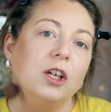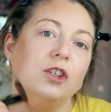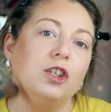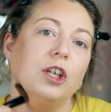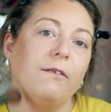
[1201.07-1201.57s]

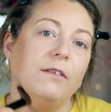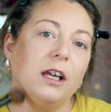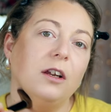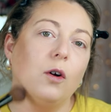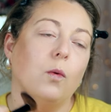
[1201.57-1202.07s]

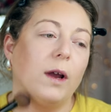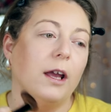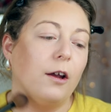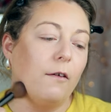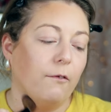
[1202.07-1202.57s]
shifted
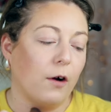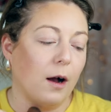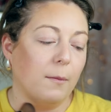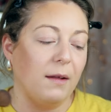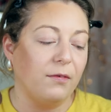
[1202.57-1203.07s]
away
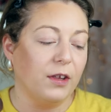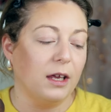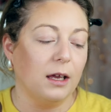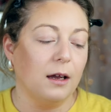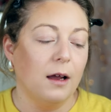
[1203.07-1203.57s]
from
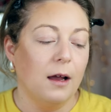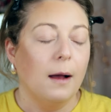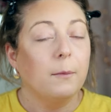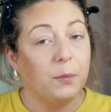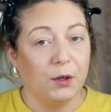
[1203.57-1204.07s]
the
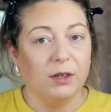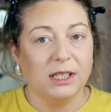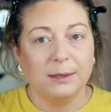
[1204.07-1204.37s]
beauty